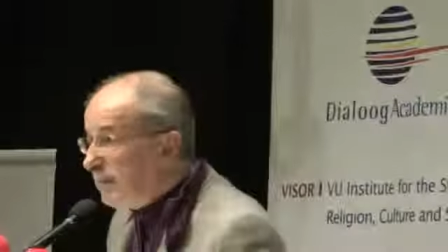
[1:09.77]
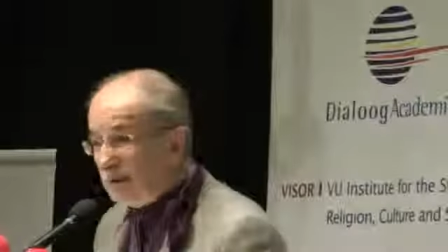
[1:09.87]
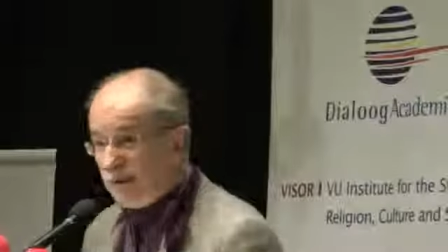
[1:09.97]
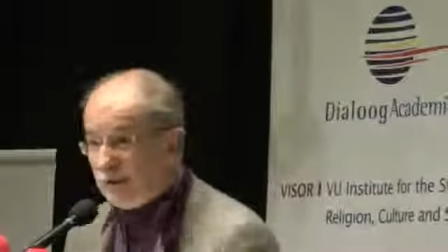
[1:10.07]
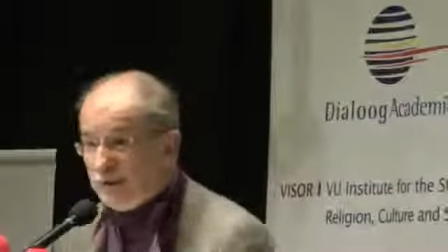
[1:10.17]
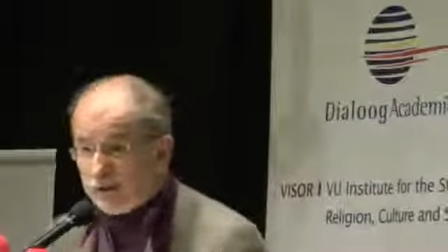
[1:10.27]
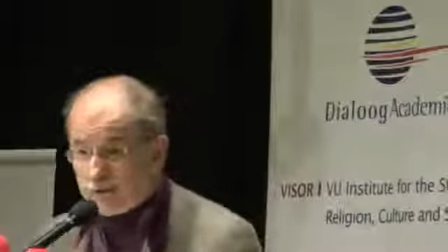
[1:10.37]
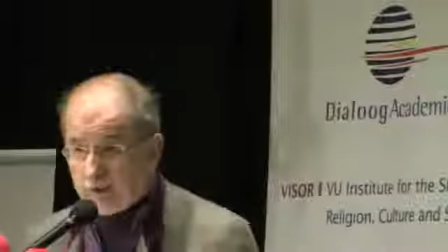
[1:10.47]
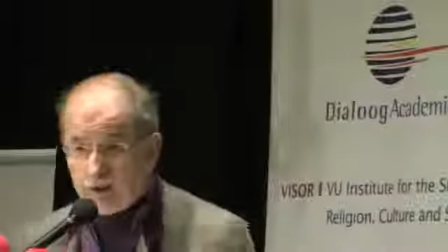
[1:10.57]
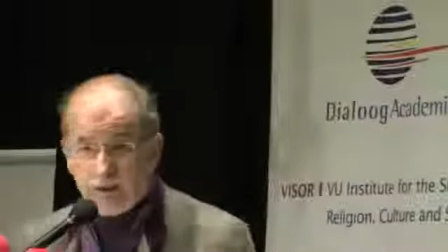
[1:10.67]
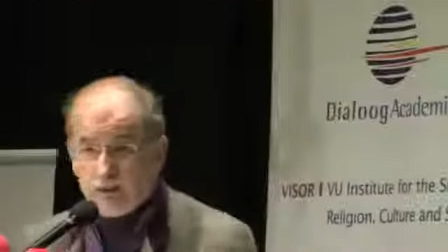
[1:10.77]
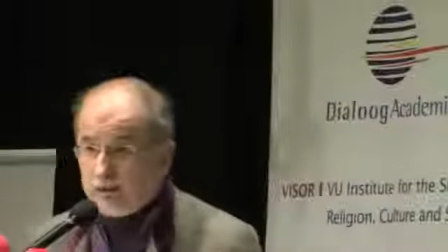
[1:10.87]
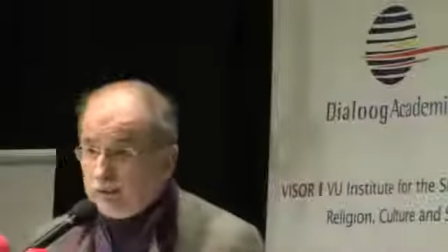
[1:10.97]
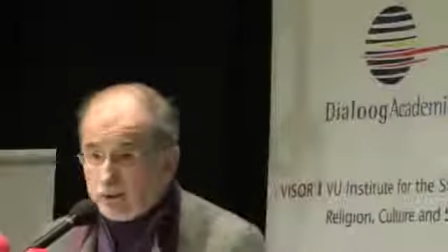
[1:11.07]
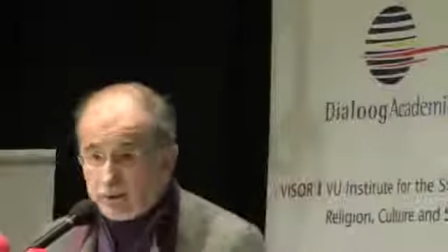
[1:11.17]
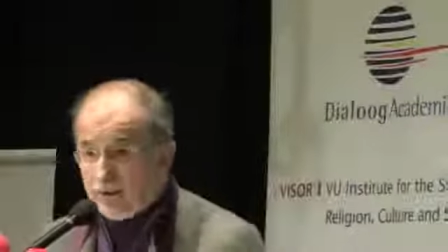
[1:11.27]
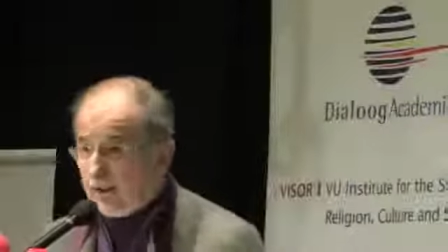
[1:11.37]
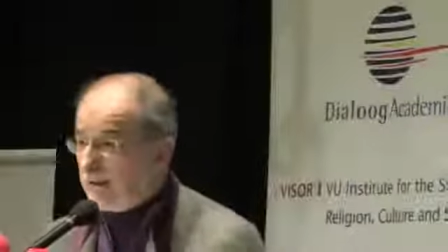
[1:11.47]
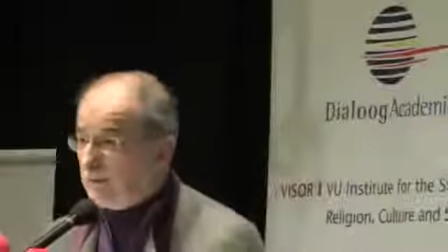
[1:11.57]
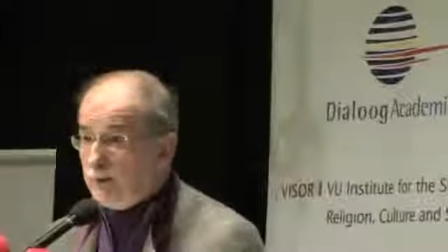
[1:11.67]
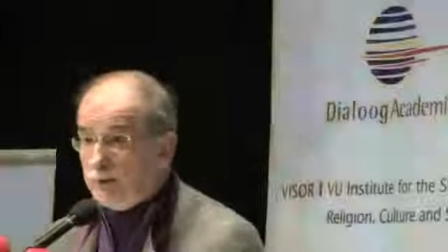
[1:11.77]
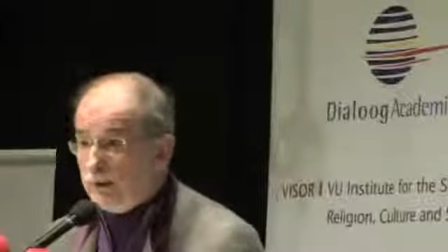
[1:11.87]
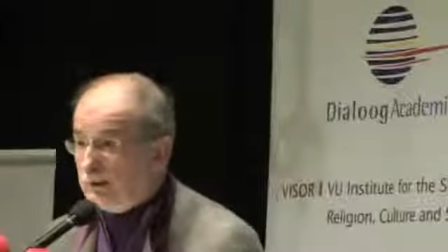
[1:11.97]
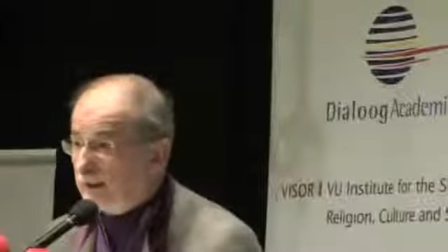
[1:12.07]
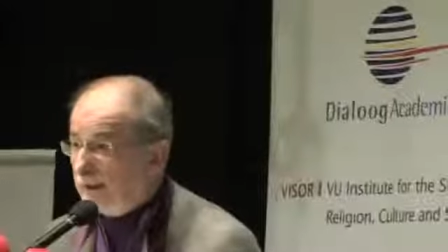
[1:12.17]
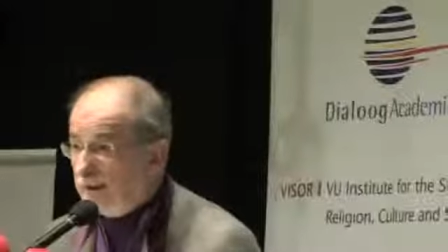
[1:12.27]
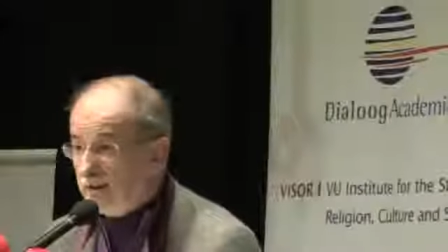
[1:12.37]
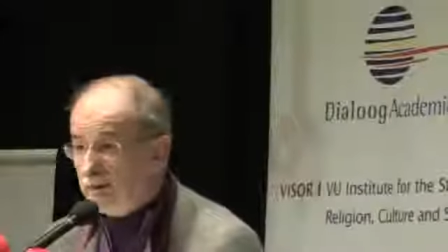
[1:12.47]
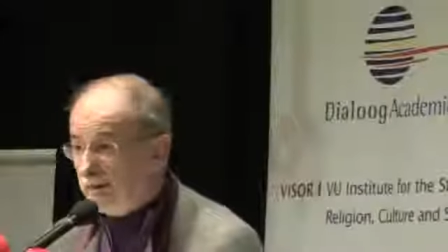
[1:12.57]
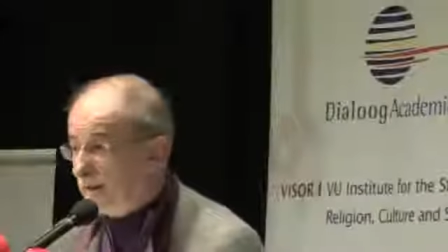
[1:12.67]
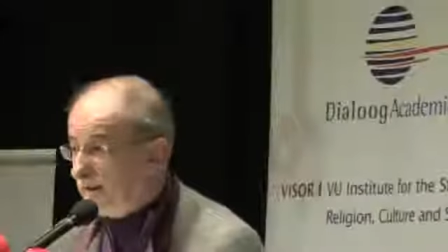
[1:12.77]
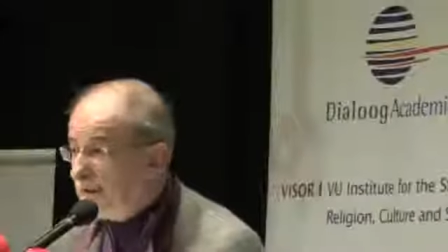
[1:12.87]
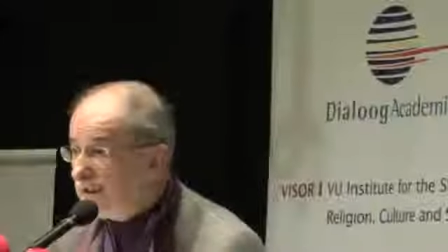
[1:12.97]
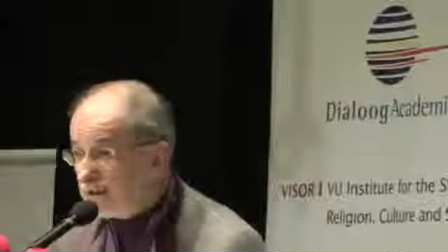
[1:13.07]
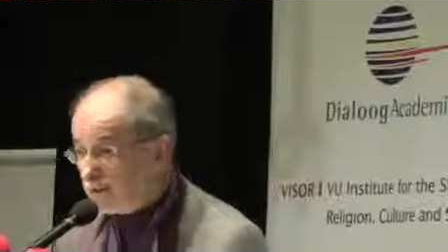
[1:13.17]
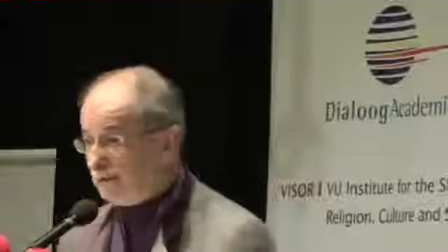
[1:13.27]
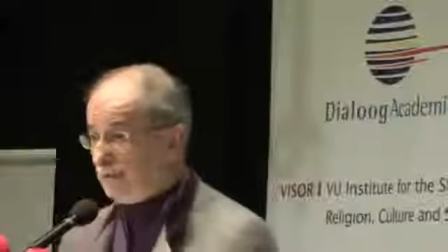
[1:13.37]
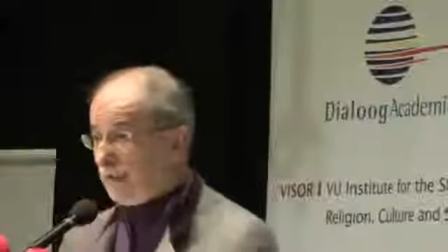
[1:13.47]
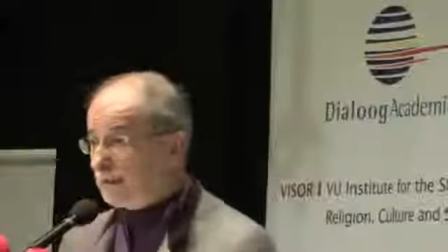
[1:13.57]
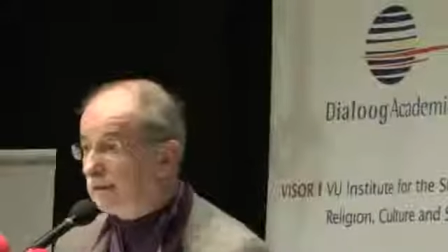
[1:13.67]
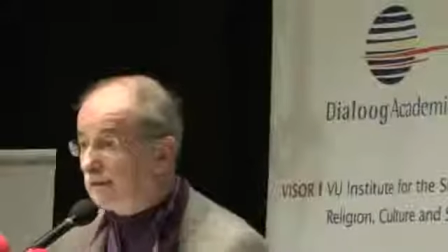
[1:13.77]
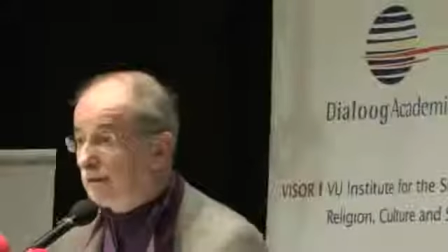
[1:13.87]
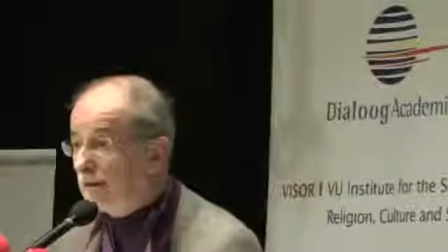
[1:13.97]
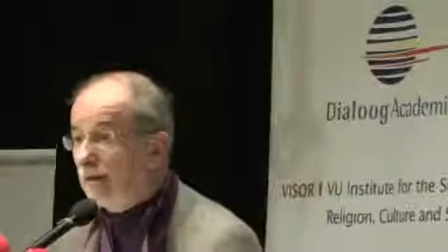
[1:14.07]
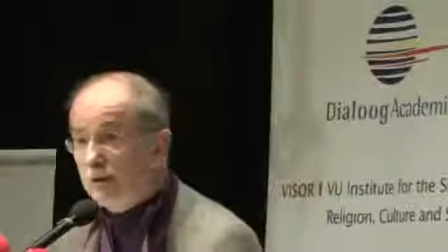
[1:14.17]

But honestly, honestly, I'm looking already two, three years to that.